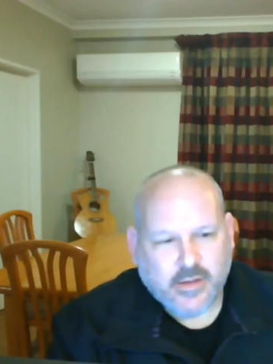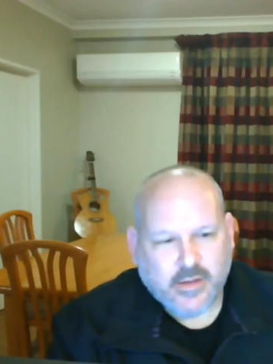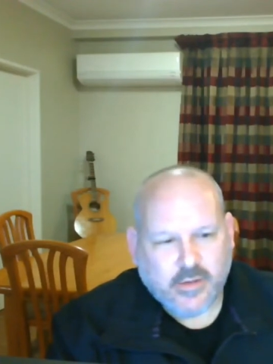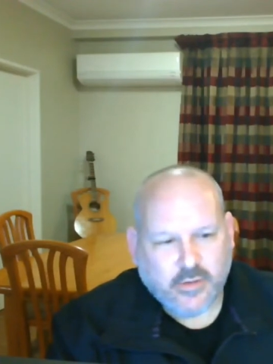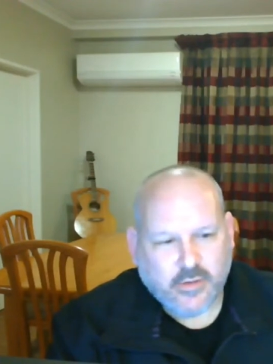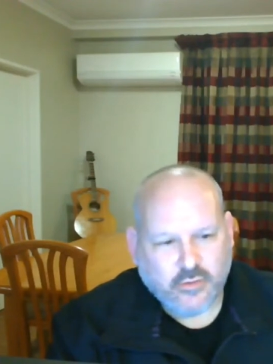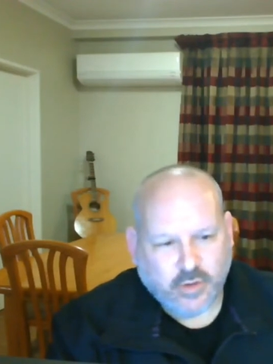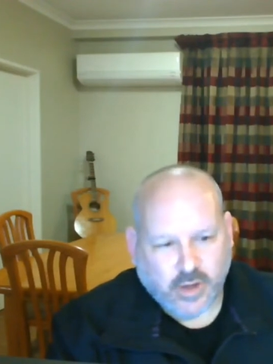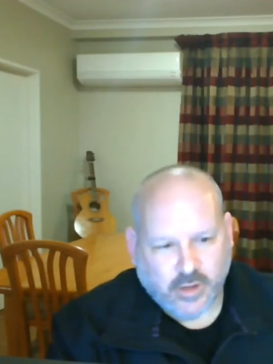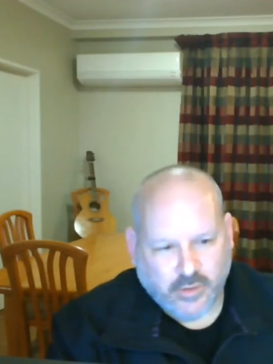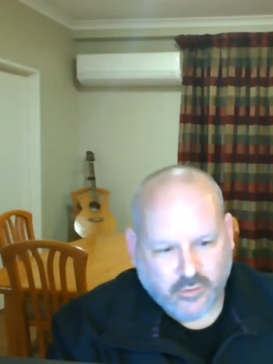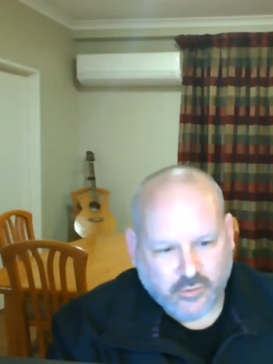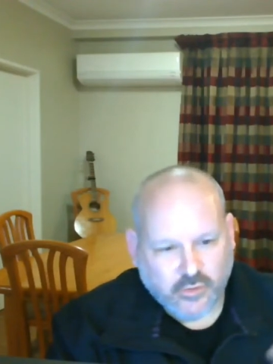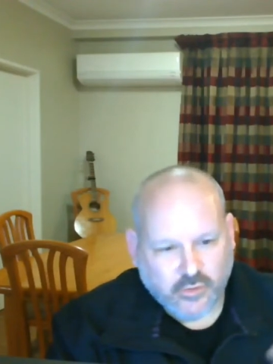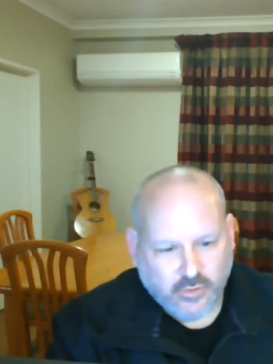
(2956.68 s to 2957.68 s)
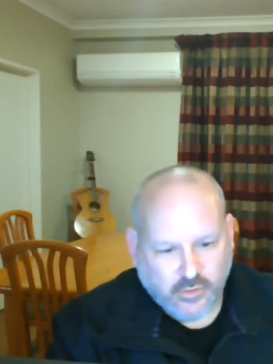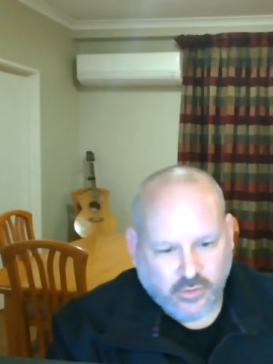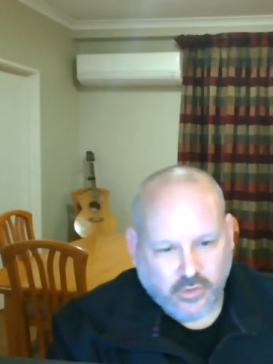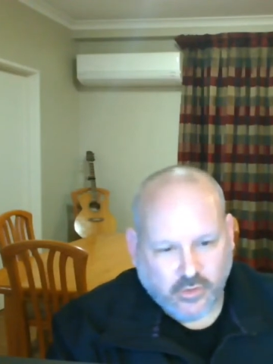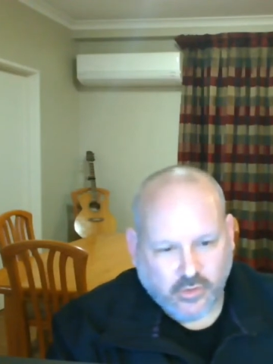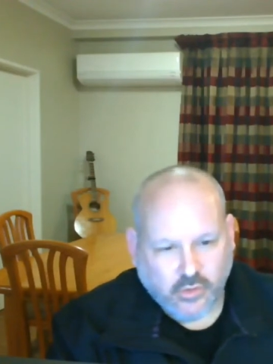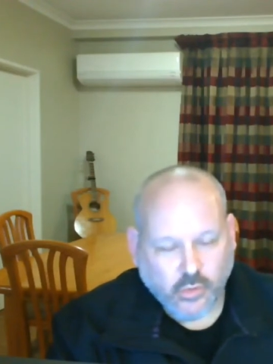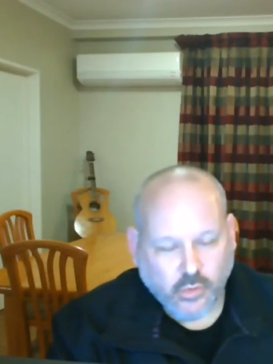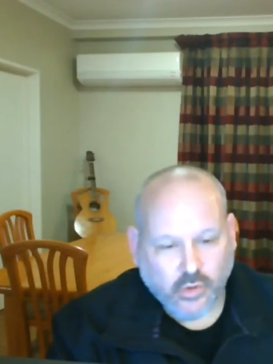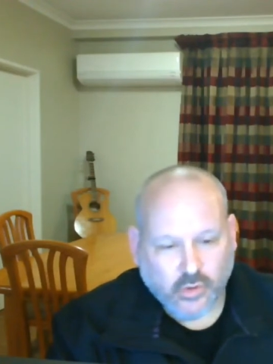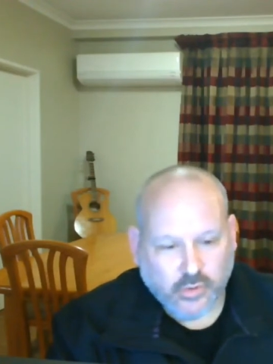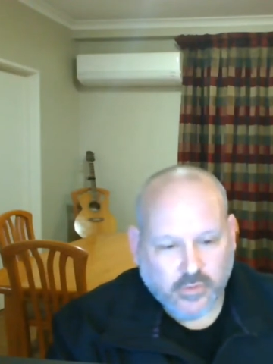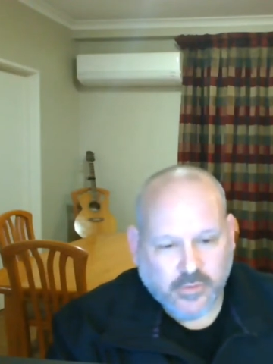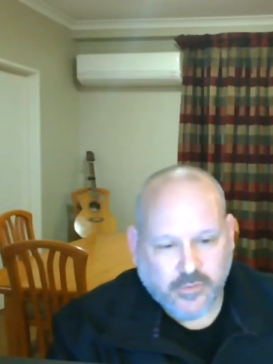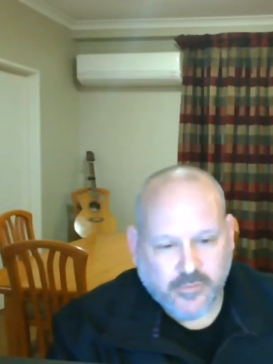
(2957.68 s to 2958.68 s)
to change the
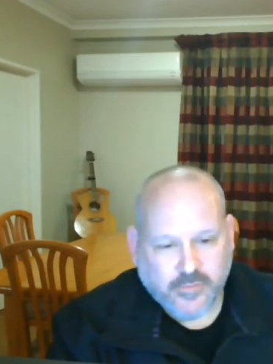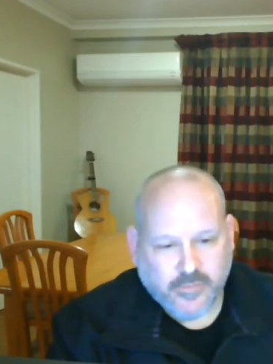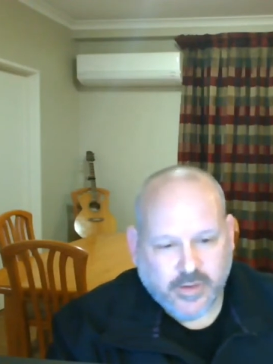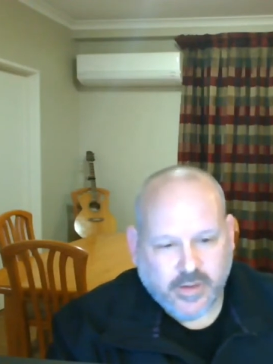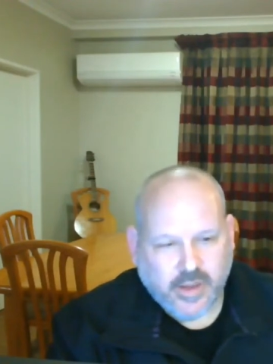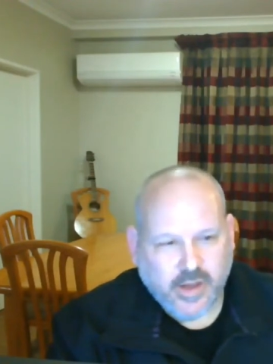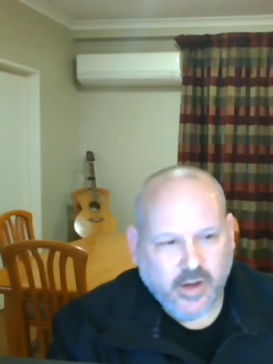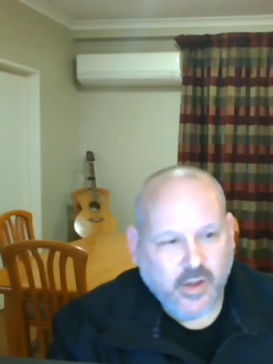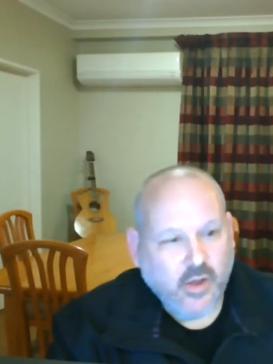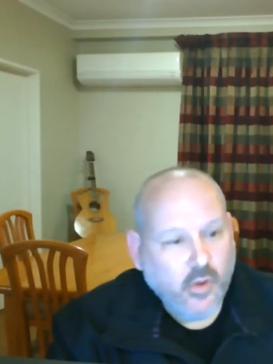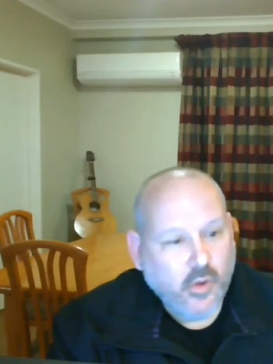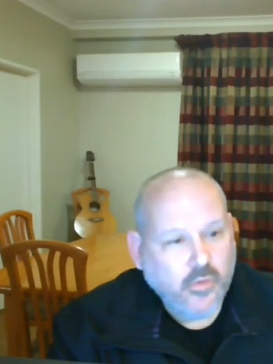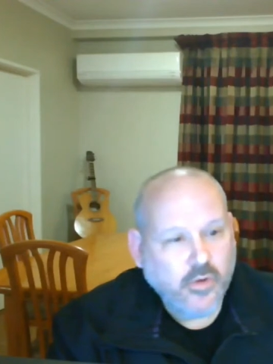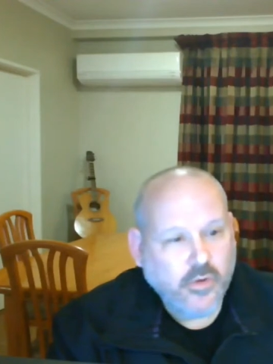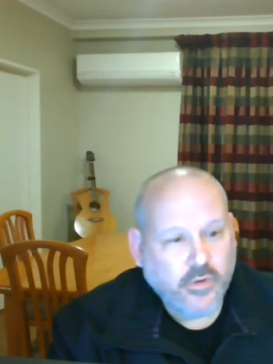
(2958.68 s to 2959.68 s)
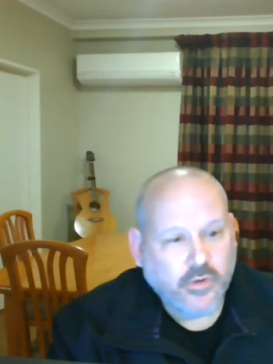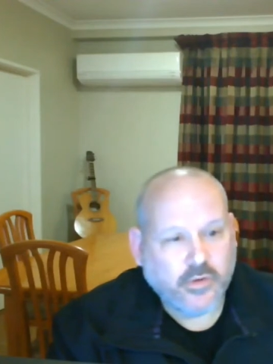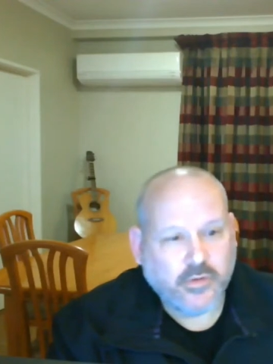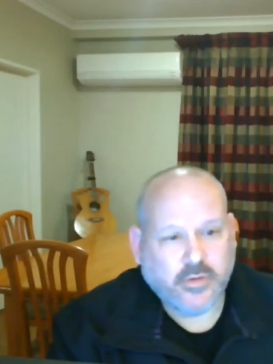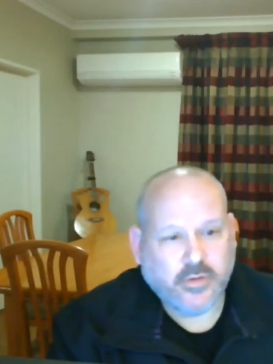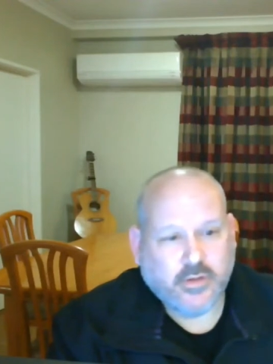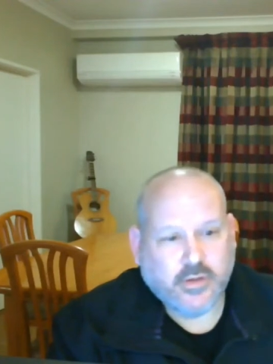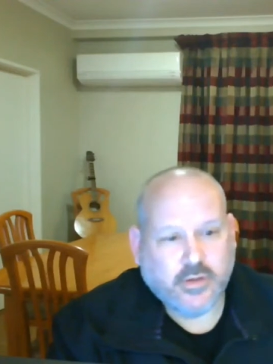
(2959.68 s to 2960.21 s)
world. And I hope you do.